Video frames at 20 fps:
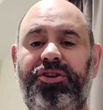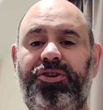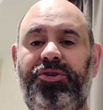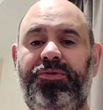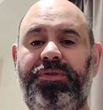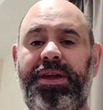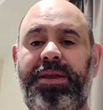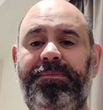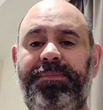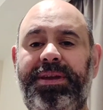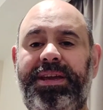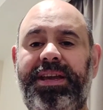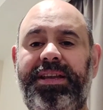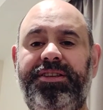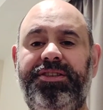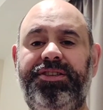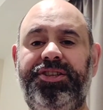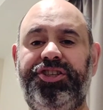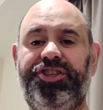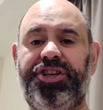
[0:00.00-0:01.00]
You then
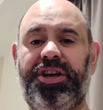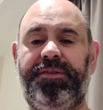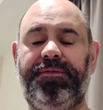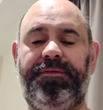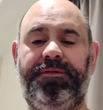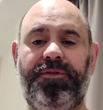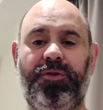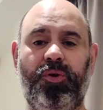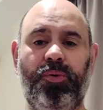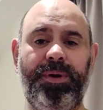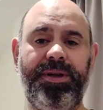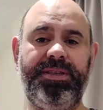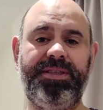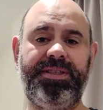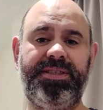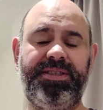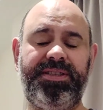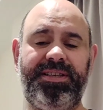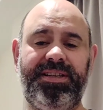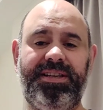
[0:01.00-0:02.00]
begin to shunt
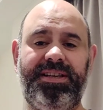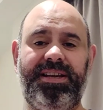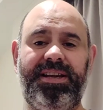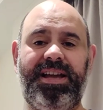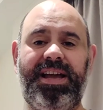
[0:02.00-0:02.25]
forwards